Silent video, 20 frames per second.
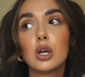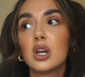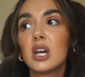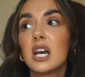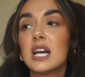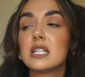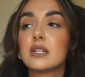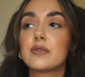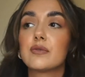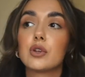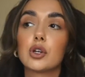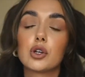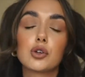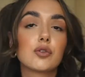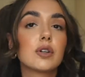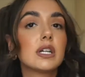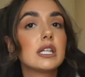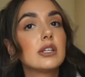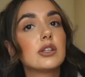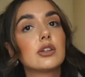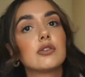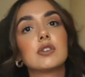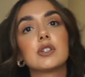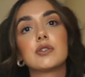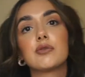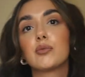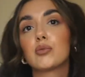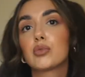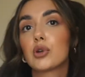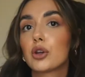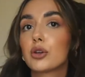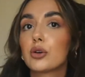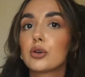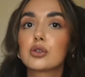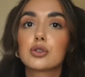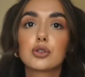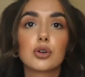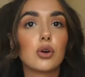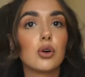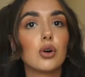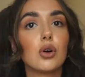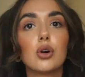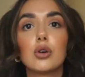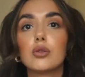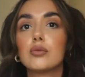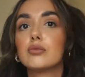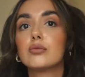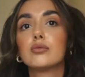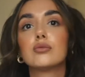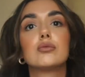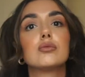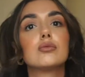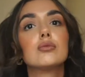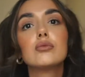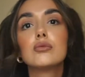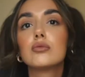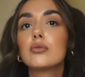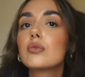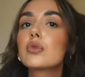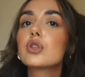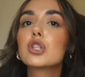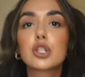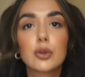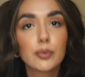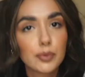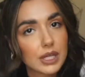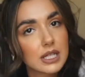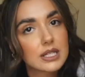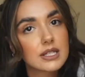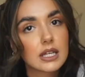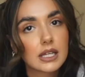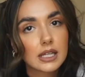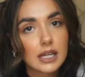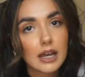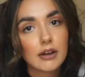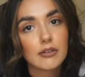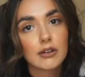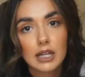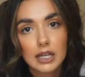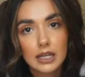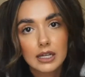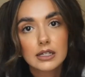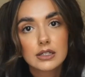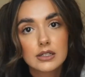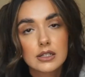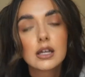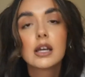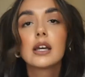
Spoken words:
a different ingredient or a different product or something skincare related.